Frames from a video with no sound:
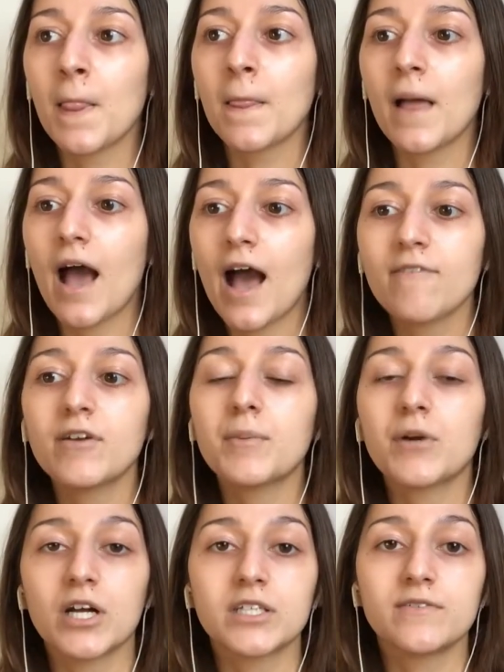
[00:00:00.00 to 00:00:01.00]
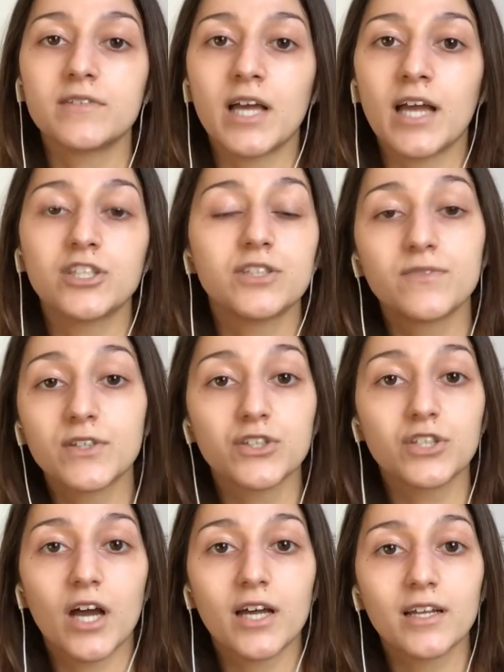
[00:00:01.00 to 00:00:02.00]
having a productive day just feels
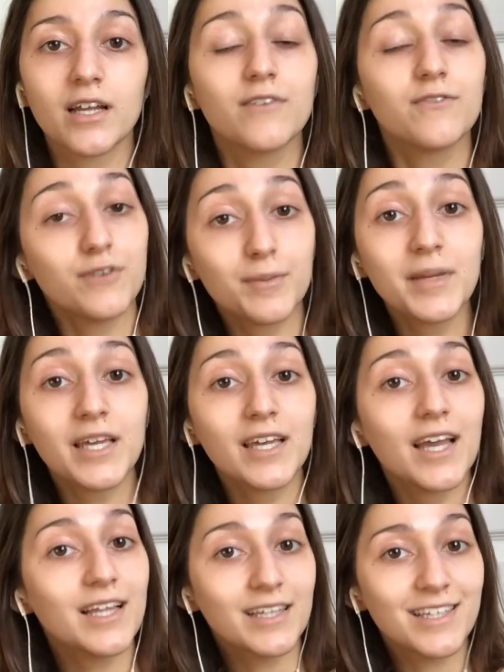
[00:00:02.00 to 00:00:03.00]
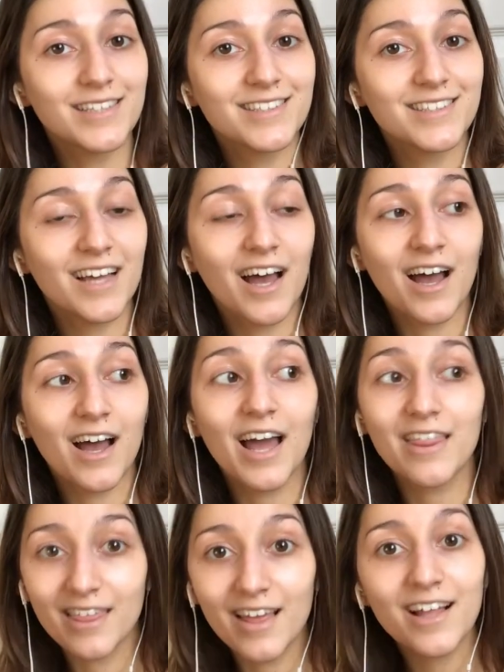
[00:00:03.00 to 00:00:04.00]
good. For me, at least, I
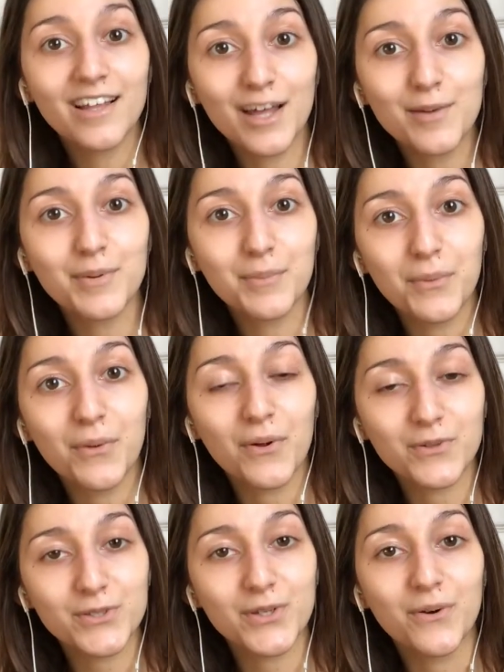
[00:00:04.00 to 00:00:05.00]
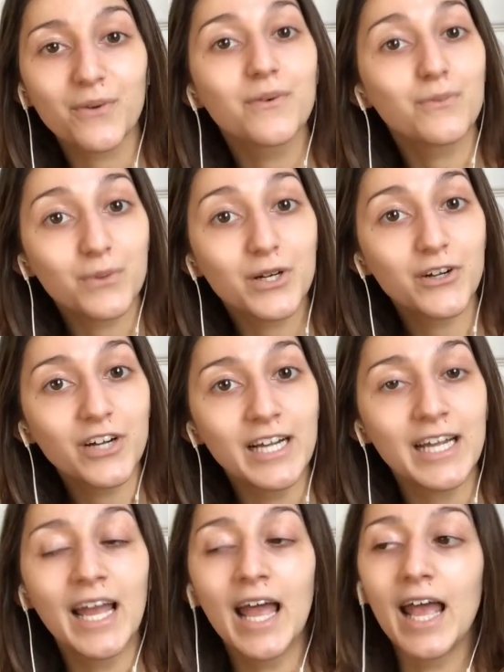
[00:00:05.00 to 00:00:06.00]
think a lot of people also would
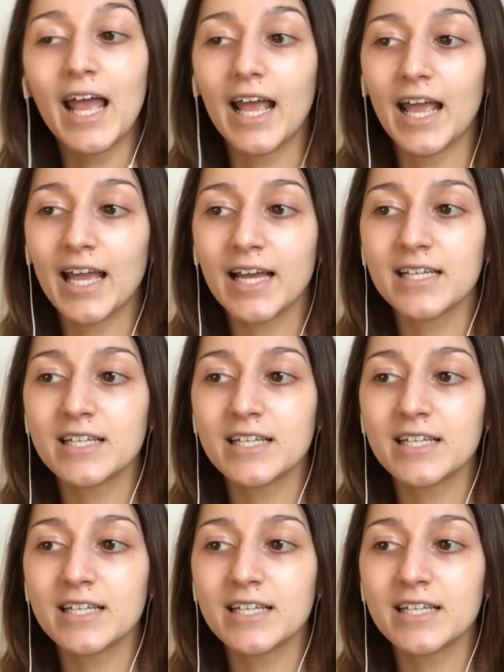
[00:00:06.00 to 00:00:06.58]
agree. And